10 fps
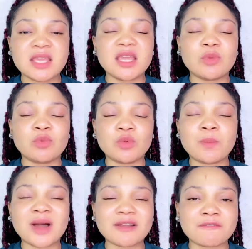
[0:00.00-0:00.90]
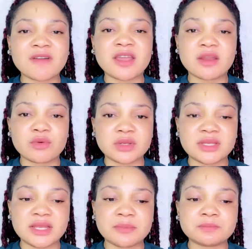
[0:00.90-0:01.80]
It will backfire on
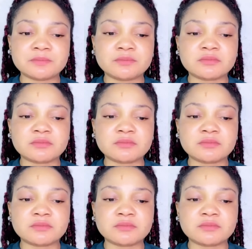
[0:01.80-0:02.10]
them.